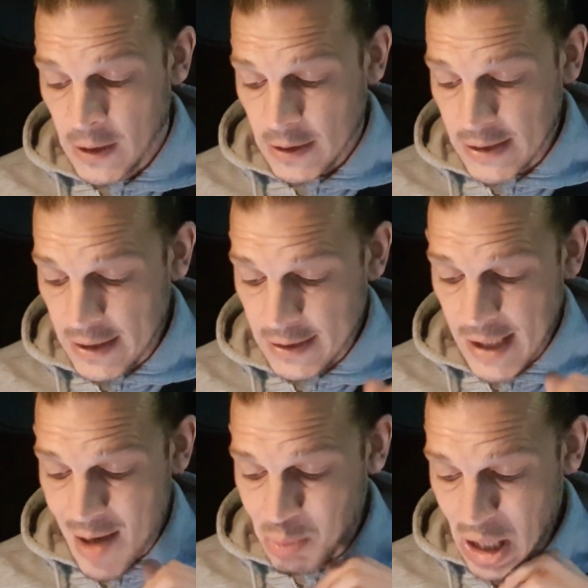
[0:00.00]
sent to
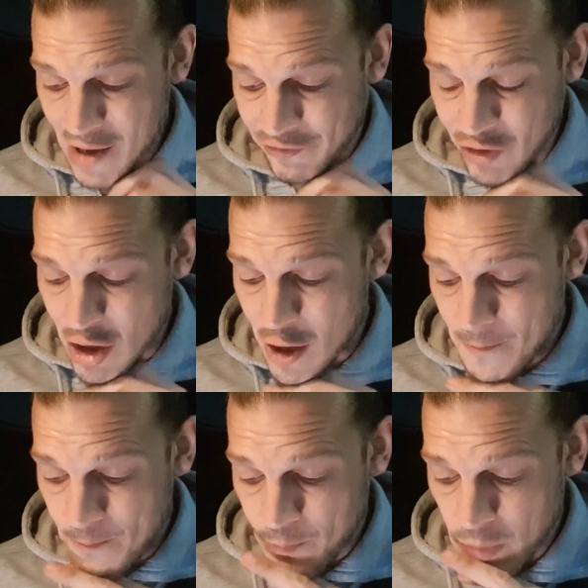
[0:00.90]
their
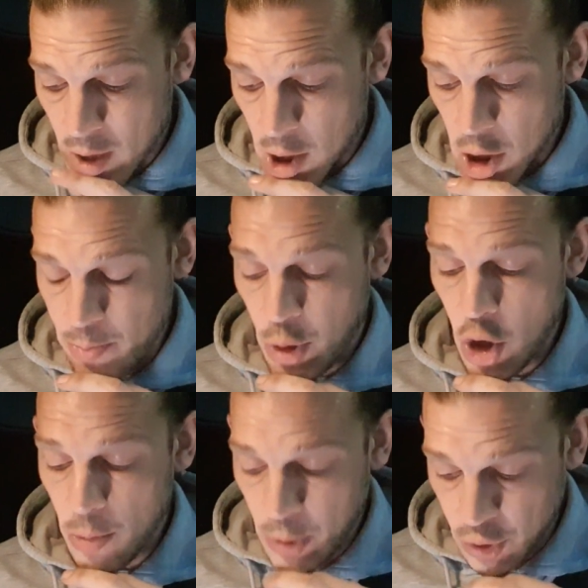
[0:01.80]
platform, the
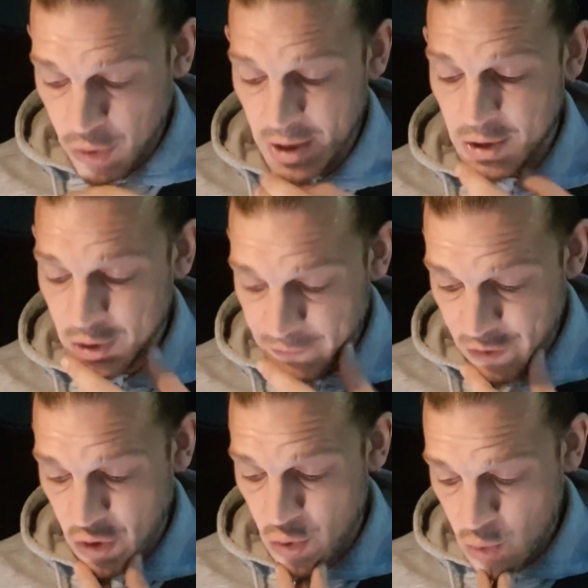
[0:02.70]
perpetrators of
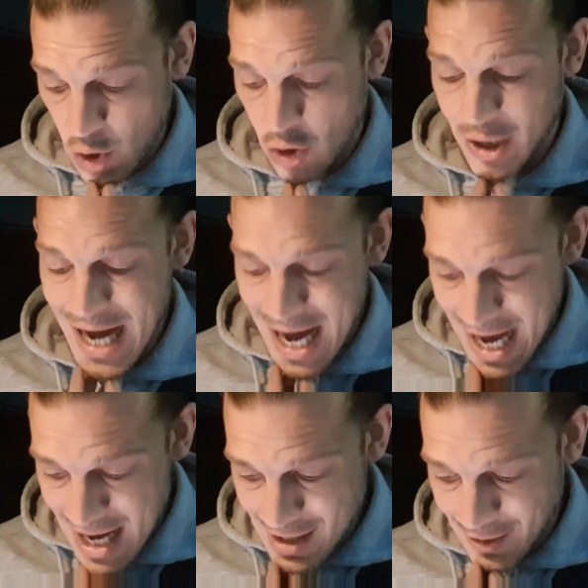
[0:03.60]
the KuCoin
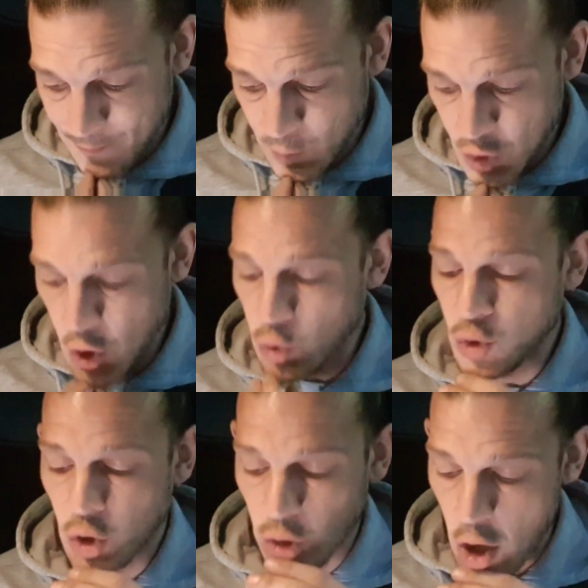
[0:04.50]
hack chose
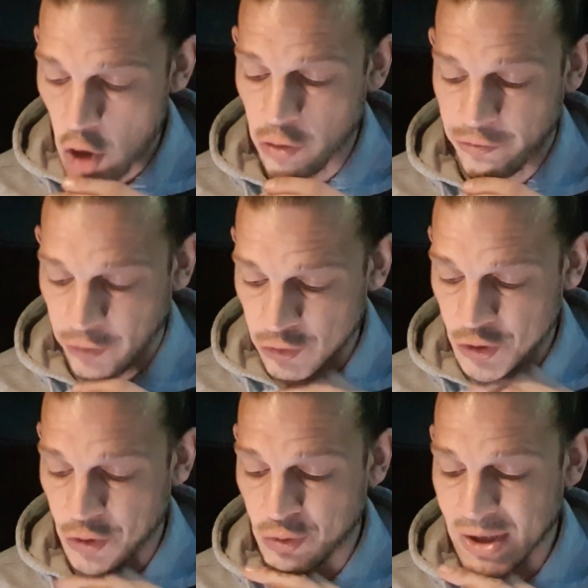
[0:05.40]
to launder
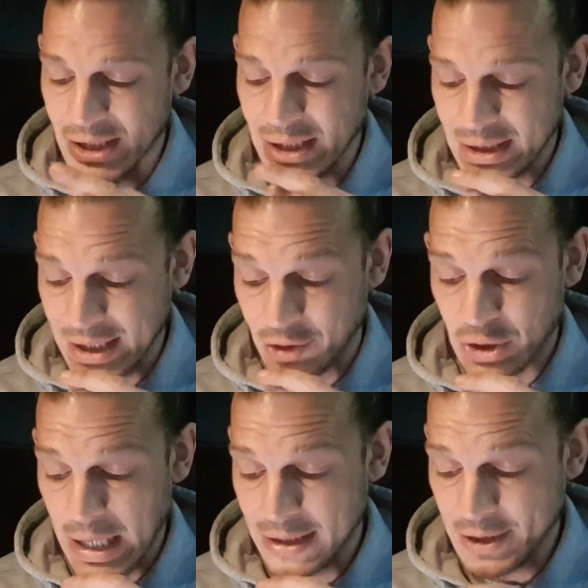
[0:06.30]
funds using
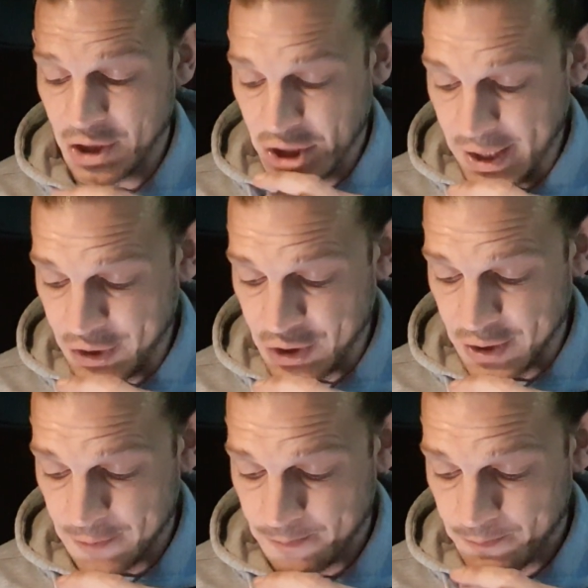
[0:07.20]
decentralized exchanges.